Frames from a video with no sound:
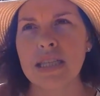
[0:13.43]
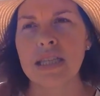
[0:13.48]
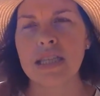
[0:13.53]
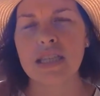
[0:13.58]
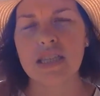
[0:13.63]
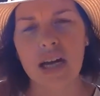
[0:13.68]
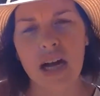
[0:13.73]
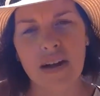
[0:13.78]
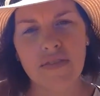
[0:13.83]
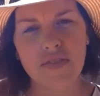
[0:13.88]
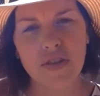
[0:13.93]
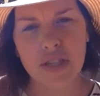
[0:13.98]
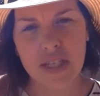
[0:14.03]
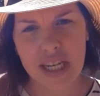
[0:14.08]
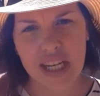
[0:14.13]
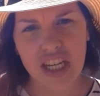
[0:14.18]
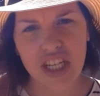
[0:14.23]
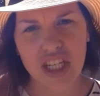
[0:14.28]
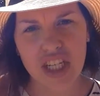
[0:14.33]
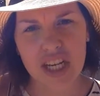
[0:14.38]
this
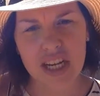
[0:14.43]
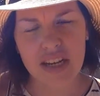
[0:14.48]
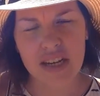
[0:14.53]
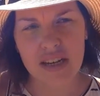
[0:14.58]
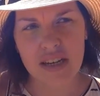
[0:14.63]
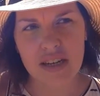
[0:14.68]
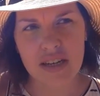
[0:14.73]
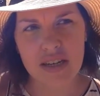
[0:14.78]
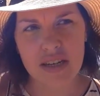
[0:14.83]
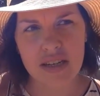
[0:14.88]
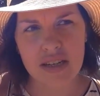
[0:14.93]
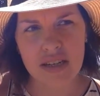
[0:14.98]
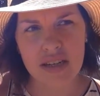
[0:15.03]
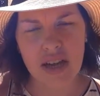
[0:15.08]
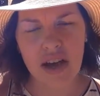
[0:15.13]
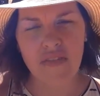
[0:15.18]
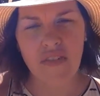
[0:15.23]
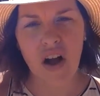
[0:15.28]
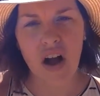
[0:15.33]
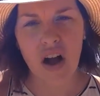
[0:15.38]
conversation
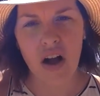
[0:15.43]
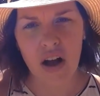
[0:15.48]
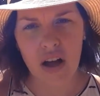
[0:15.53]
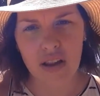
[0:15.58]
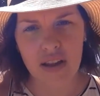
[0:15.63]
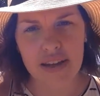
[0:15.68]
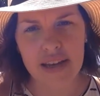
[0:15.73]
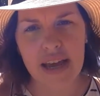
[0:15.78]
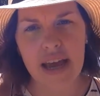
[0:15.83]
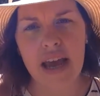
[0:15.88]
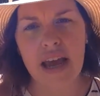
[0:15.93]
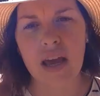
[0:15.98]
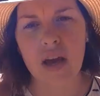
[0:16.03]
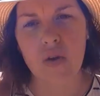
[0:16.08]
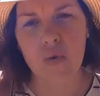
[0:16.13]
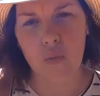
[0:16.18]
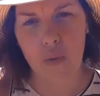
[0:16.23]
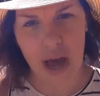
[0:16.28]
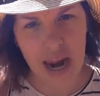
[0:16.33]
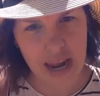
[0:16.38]
of holiday
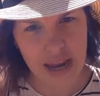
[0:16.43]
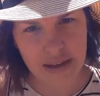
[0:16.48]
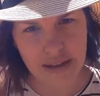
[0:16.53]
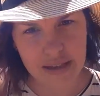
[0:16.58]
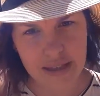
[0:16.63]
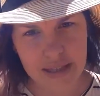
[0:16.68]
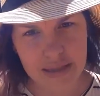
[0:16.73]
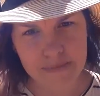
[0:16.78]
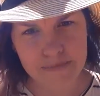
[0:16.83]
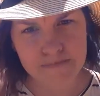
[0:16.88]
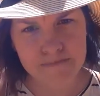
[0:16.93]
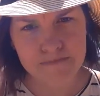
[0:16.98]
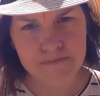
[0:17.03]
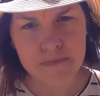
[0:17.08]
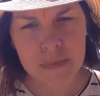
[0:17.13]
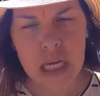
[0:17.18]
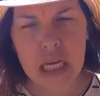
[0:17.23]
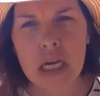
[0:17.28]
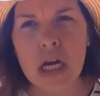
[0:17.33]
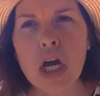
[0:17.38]
weddings.
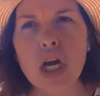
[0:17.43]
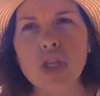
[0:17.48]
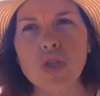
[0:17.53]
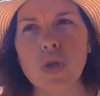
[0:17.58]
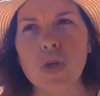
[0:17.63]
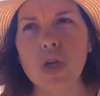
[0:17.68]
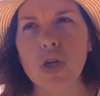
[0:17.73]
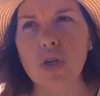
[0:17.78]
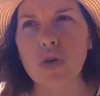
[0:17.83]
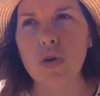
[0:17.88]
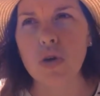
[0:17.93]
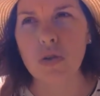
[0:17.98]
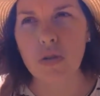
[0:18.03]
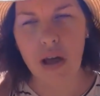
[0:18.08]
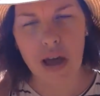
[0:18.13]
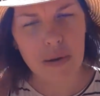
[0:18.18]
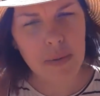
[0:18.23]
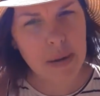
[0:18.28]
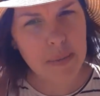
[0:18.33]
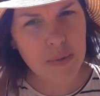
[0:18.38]
So, I know there were a
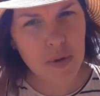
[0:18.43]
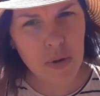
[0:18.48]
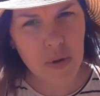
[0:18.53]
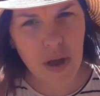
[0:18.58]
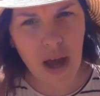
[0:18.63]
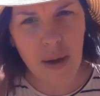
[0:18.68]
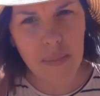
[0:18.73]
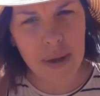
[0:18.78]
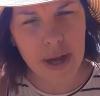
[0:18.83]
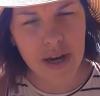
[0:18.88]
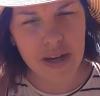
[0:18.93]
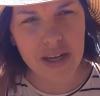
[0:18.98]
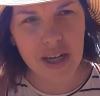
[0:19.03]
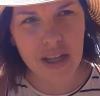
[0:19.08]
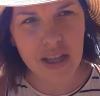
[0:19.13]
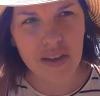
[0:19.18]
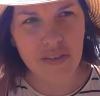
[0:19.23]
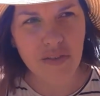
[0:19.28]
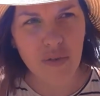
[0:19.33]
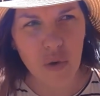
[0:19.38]
lot of people who got married
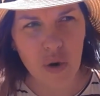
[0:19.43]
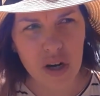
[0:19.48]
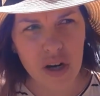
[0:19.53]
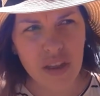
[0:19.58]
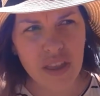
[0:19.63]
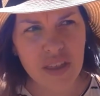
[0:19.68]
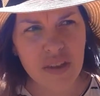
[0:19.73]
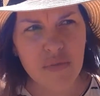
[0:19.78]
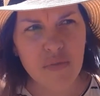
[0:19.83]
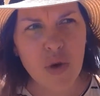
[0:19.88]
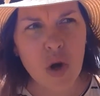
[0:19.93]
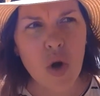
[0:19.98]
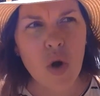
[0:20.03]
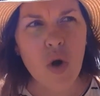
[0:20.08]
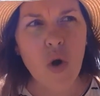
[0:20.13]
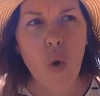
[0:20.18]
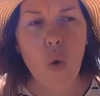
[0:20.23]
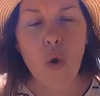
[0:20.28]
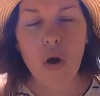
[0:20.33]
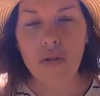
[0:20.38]
on the 4th,
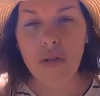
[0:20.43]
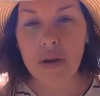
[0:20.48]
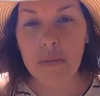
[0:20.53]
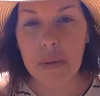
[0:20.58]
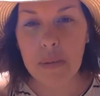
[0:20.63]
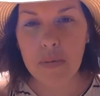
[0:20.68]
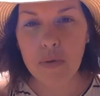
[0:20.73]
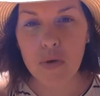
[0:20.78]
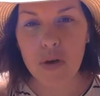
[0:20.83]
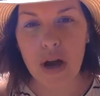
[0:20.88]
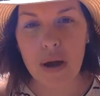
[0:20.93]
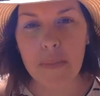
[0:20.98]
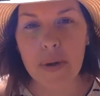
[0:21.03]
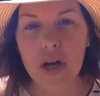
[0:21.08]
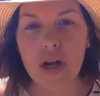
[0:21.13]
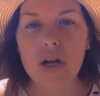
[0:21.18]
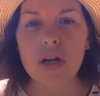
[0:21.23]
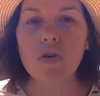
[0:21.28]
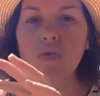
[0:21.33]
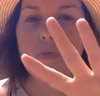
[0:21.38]
or a lot of people who got
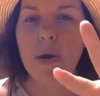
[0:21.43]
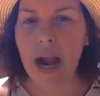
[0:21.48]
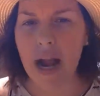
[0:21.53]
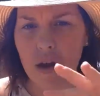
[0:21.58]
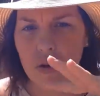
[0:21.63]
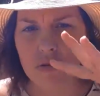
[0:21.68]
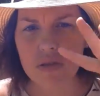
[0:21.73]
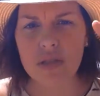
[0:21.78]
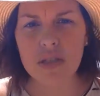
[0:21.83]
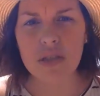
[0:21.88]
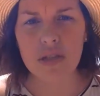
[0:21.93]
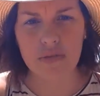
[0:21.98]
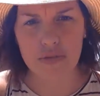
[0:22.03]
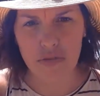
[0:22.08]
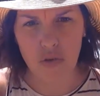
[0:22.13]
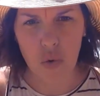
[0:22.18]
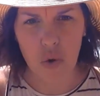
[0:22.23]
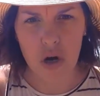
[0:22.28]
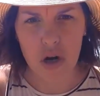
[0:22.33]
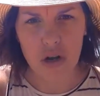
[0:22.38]
married around the
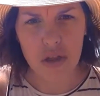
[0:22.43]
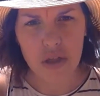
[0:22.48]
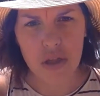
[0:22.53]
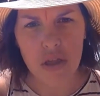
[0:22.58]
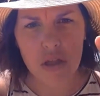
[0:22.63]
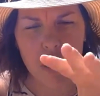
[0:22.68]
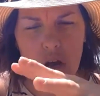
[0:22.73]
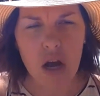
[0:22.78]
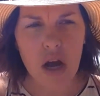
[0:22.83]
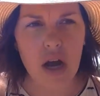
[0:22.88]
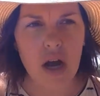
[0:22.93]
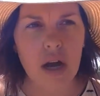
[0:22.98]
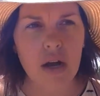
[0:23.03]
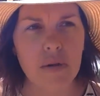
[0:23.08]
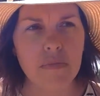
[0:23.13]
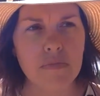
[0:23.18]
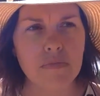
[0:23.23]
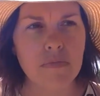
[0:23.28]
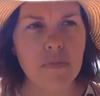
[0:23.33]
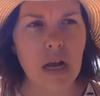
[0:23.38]
4th.
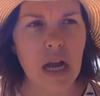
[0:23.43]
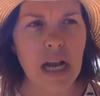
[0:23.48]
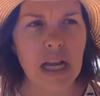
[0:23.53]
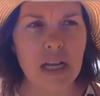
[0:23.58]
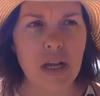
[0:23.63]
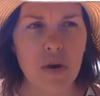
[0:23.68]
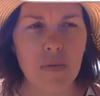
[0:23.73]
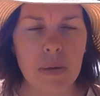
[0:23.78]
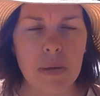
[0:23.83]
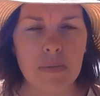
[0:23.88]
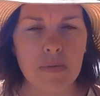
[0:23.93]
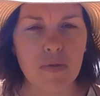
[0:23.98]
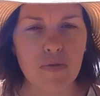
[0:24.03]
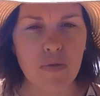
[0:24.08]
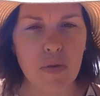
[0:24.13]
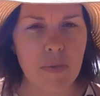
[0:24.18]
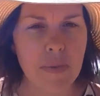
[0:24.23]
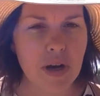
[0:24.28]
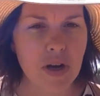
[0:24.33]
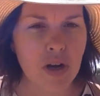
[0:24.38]
I know people who've
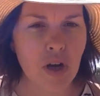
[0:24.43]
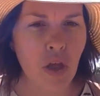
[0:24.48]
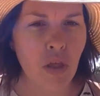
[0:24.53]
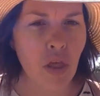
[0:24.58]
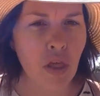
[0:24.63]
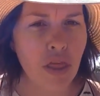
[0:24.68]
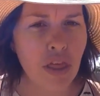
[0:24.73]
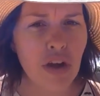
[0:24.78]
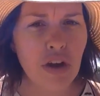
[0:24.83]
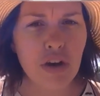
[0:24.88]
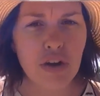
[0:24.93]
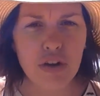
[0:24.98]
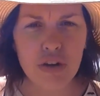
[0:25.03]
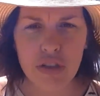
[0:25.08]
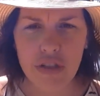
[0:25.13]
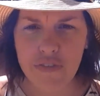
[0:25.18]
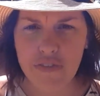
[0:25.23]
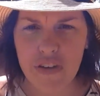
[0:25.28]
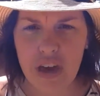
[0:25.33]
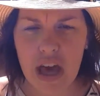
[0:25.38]
been married on the 3rd or
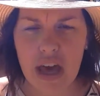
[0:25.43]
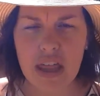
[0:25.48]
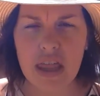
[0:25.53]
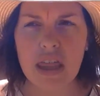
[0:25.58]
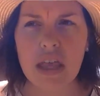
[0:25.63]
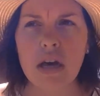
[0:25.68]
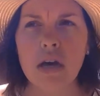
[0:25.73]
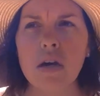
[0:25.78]
the 5th,